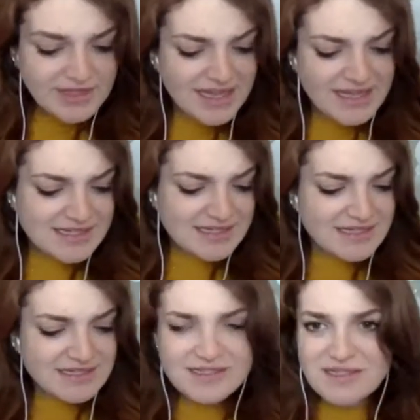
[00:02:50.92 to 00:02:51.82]
Yeah, because
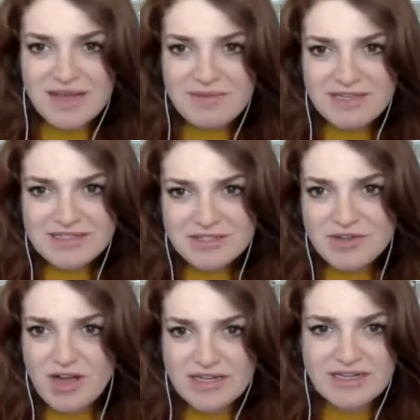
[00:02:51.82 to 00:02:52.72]
it's a
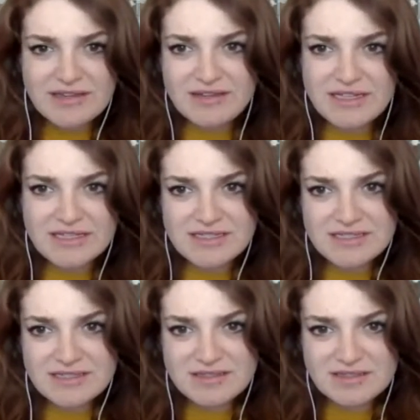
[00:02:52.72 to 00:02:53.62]
chronic illness,
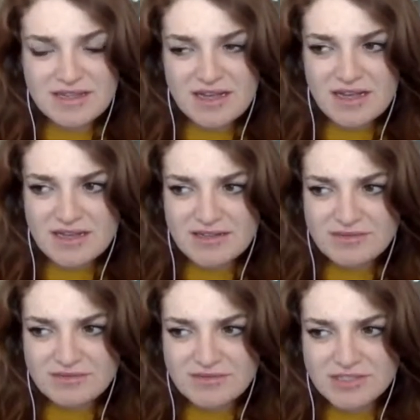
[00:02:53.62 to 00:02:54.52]

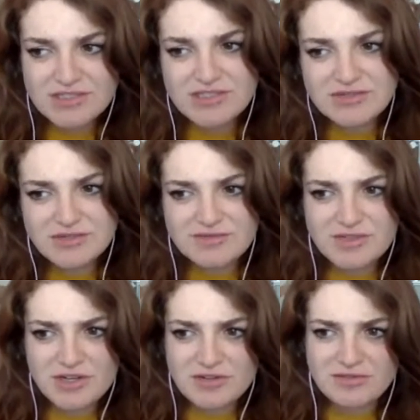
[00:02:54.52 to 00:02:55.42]
which is a sort of
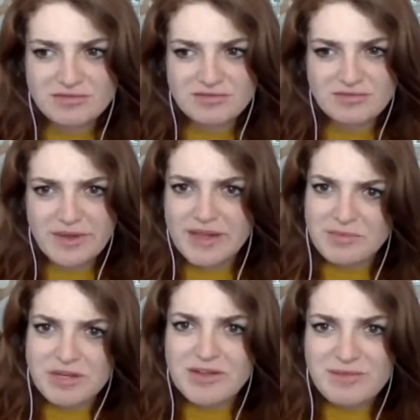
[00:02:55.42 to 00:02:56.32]
dark way to
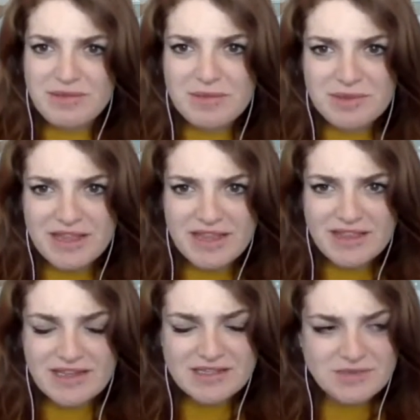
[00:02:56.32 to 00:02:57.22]
put it maybe, but
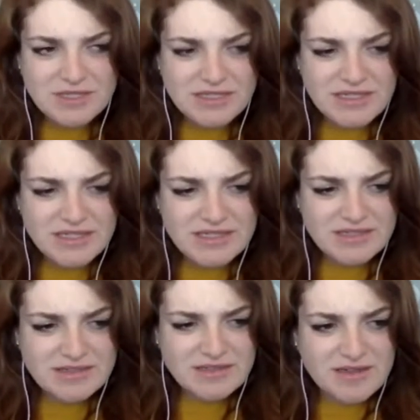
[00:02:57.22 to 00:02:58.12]
that is what it is.
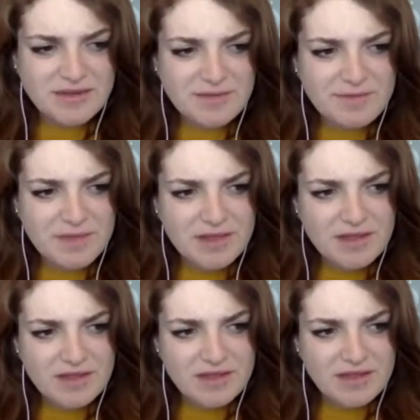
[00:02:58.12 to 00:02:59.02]
And
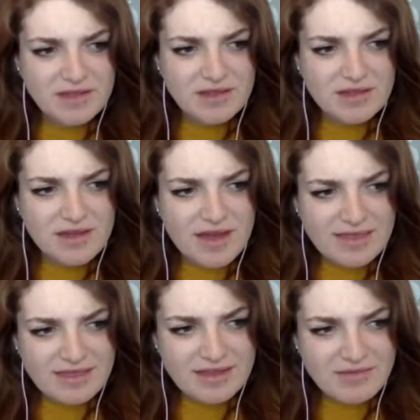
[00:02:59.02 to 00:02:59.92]

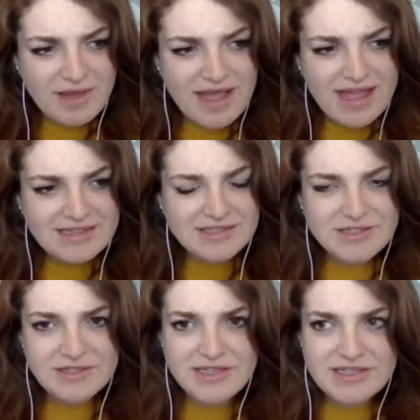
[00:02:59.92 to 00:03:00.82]
I think my
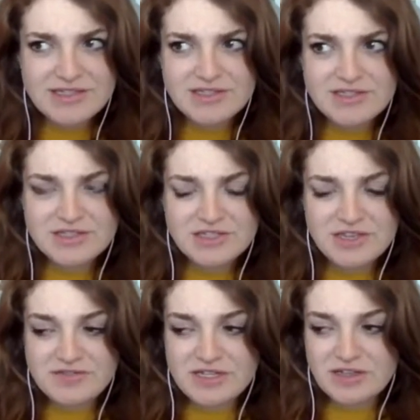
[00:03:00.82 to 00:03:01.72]
attitude has
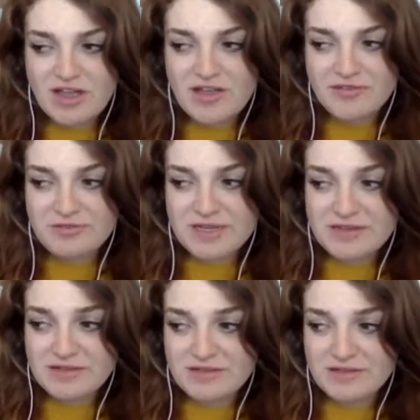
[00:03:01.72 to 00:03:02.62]
shifted a lot from
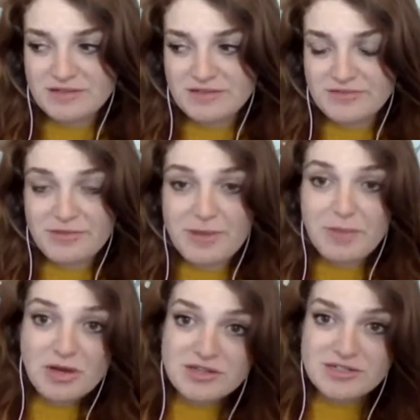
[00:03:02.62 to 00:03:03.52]
my
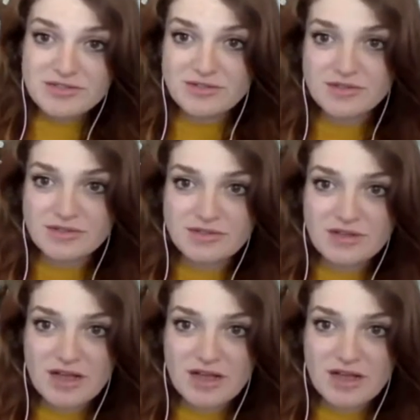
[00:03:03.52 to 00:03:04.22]
personal